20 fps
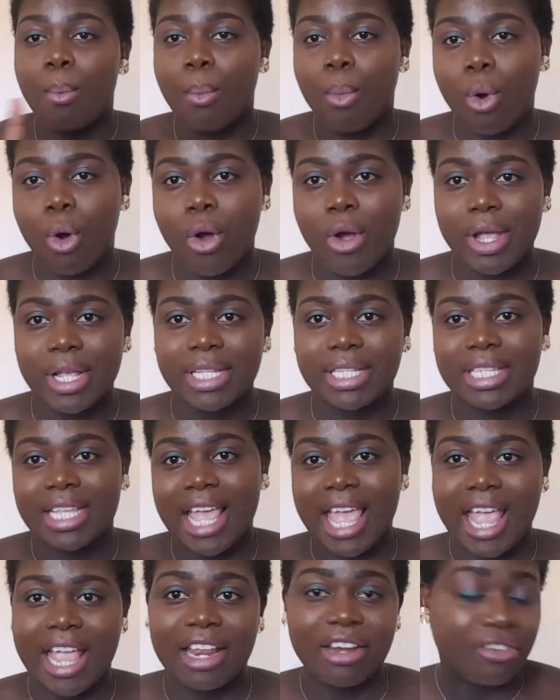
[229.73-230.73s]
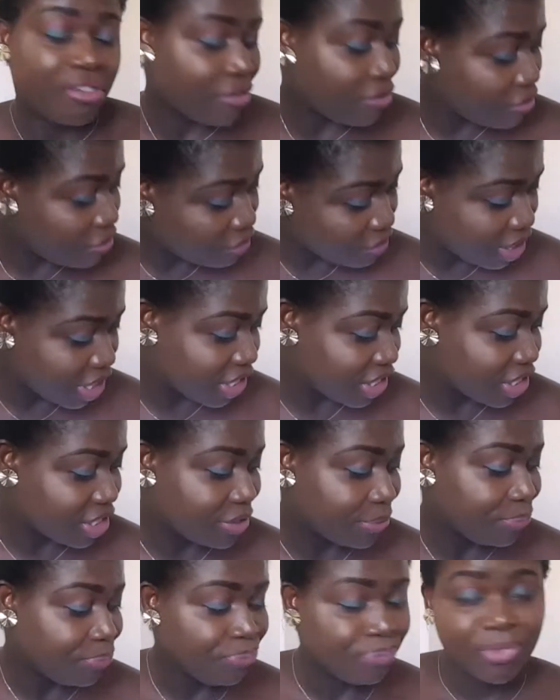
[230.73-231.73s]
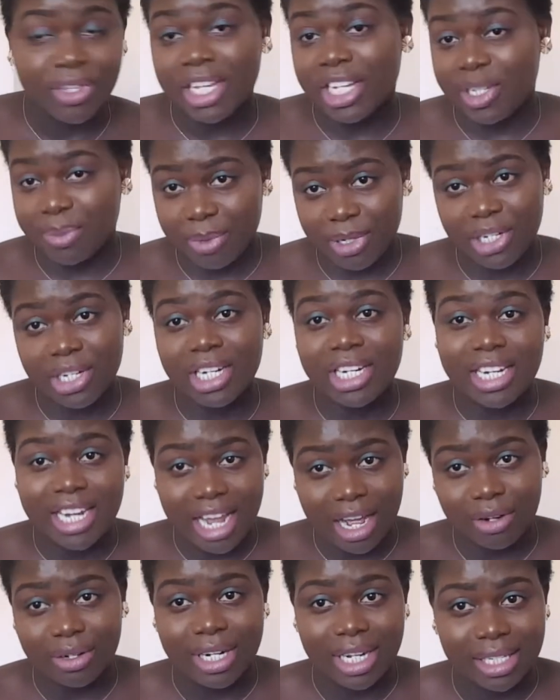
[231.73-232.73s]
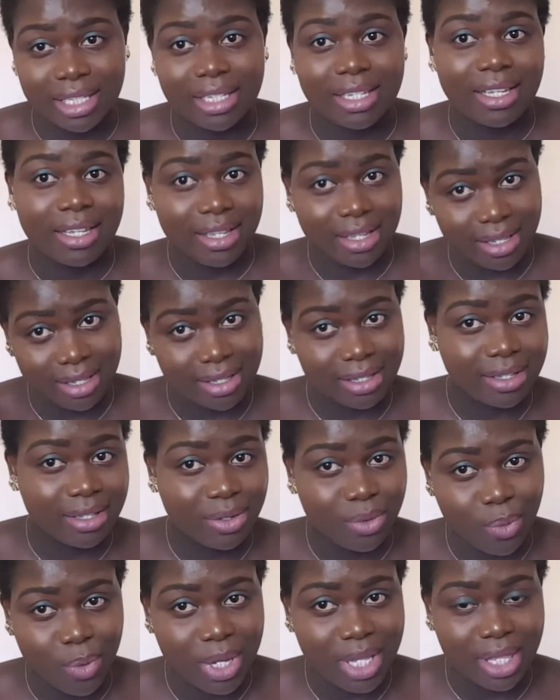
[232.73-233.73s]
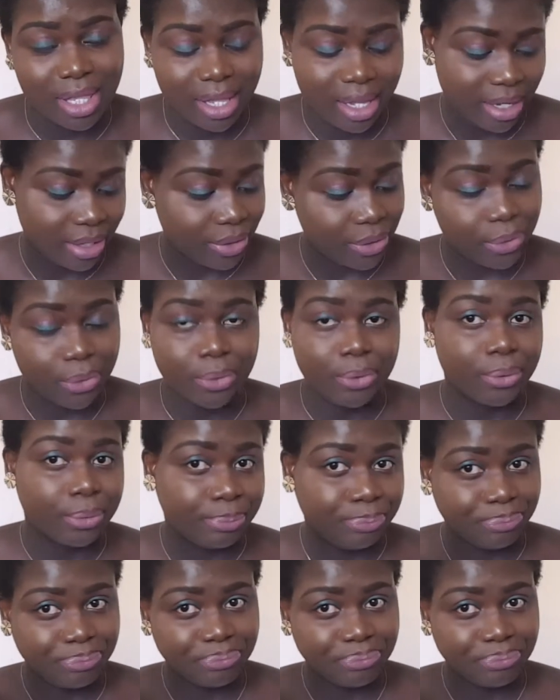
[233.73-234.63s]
moist and fresh especially now that it's winter so